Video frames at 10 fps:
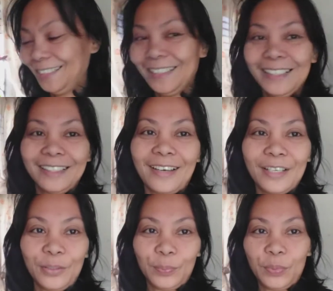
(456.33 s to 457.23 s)
So I
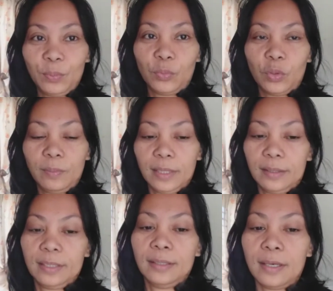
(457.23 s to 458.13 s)
don't put more meat.
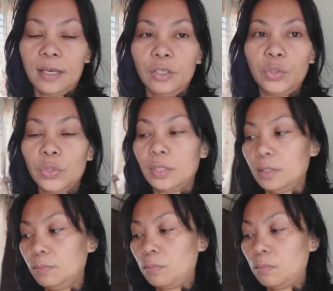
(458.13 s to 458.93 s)
I use the